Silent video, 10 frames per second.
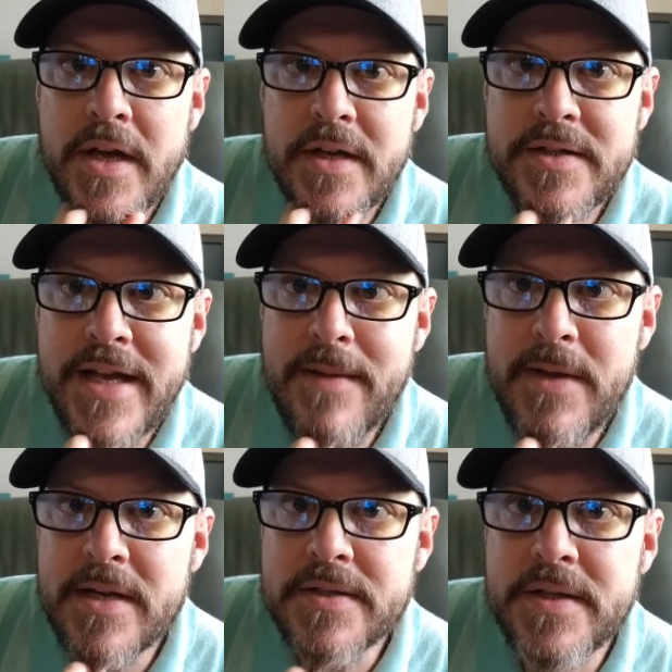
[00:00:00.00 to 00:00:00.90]

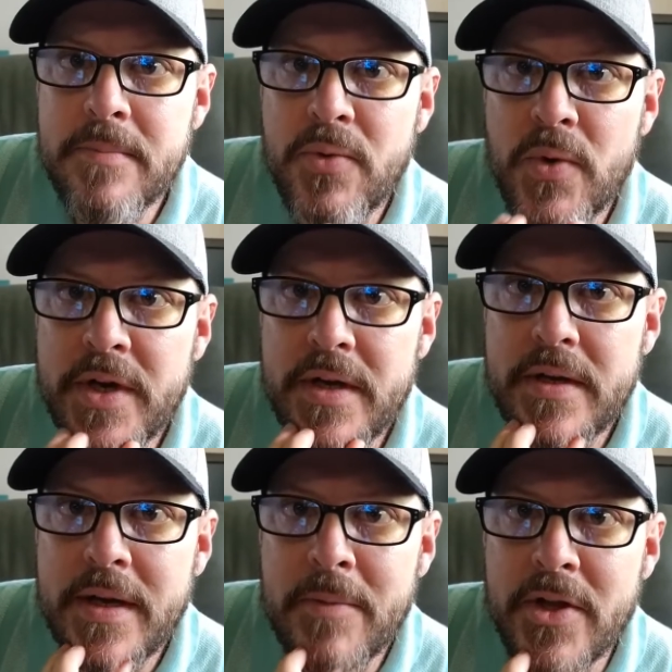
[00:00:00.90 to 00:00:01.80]
Tammy, at some point,
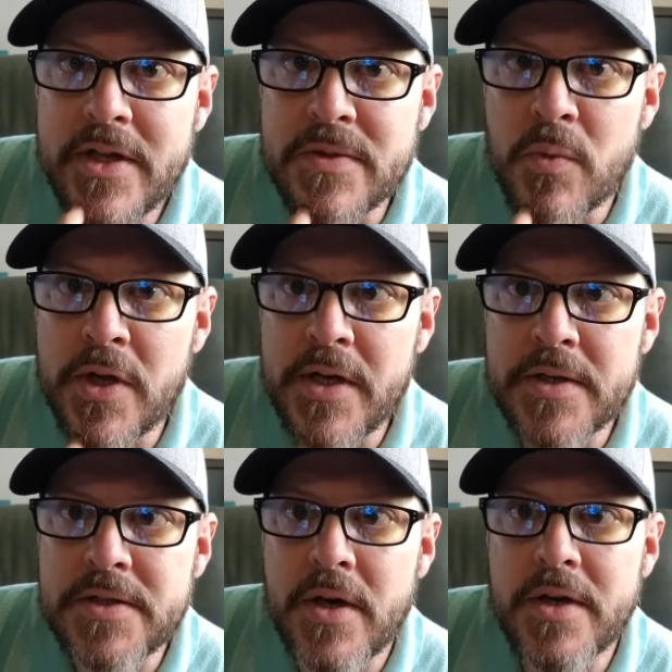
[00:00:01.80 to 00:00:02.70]
Emily is wanting
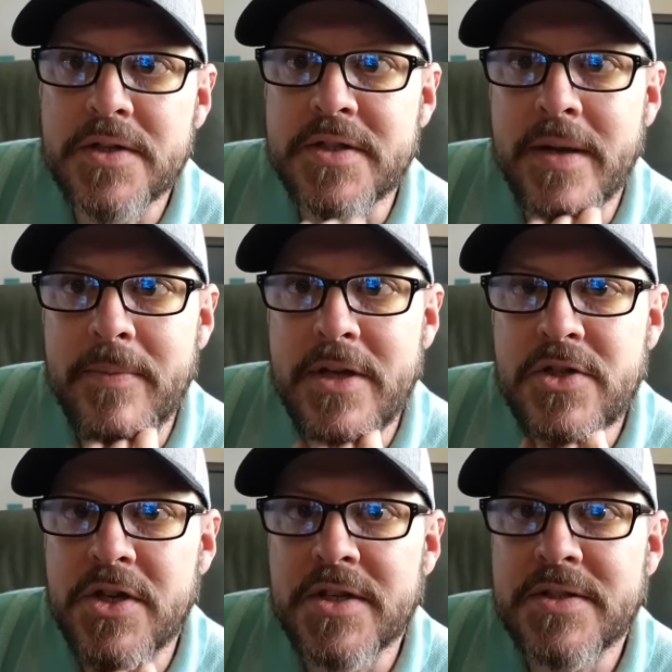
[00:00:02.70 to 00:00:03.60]
to start something.
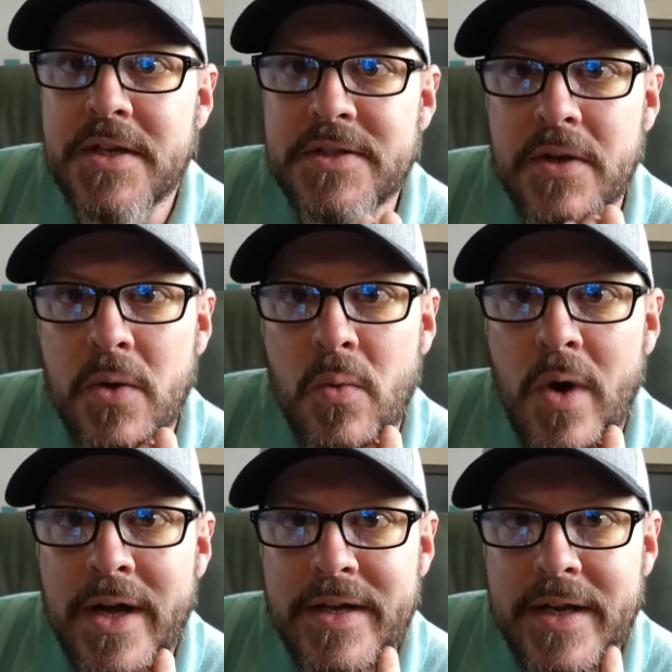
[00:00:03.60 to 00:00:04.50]
She just doesn't know
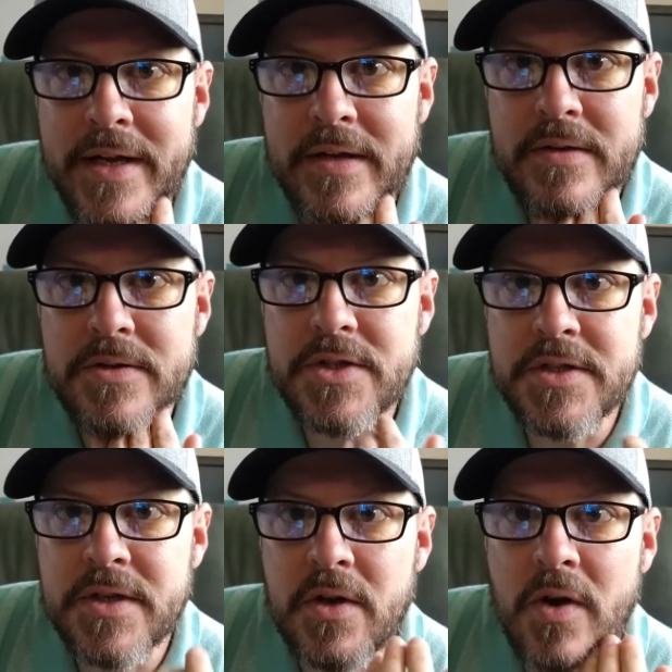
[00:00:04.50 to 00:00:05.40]
what yet.
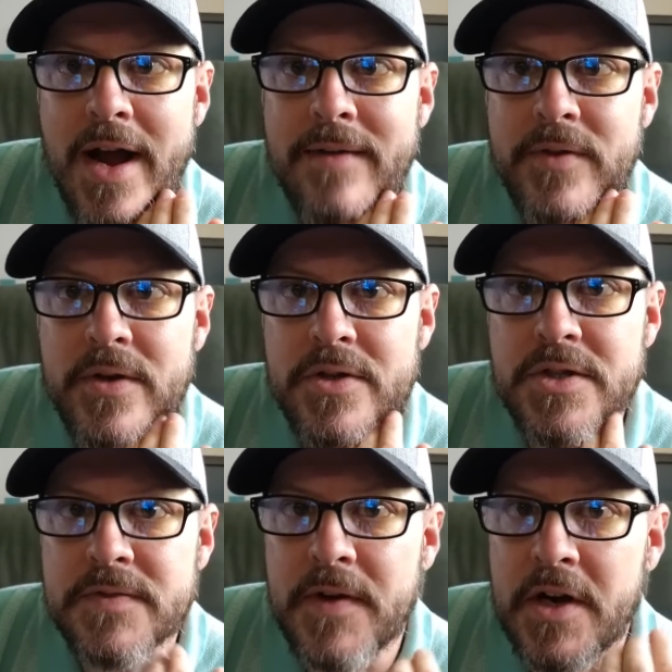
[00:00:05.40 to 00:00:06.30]
She's a crafter and
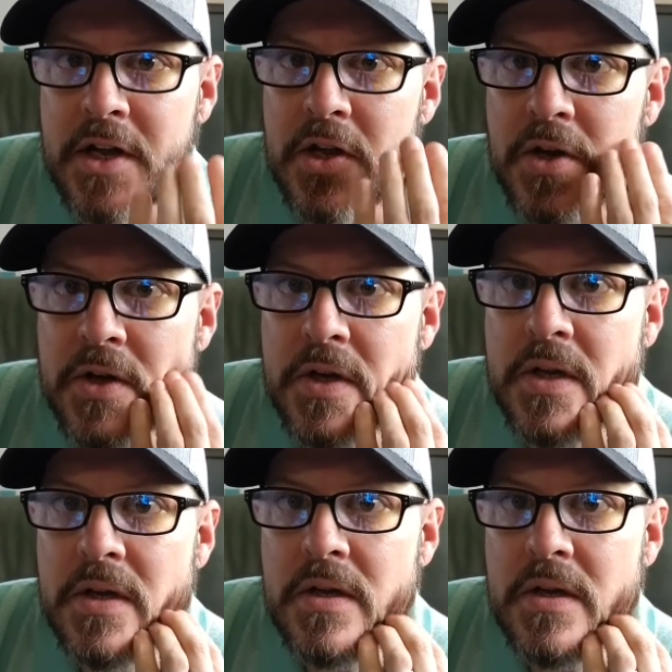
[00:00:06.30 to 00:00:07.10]
she's very good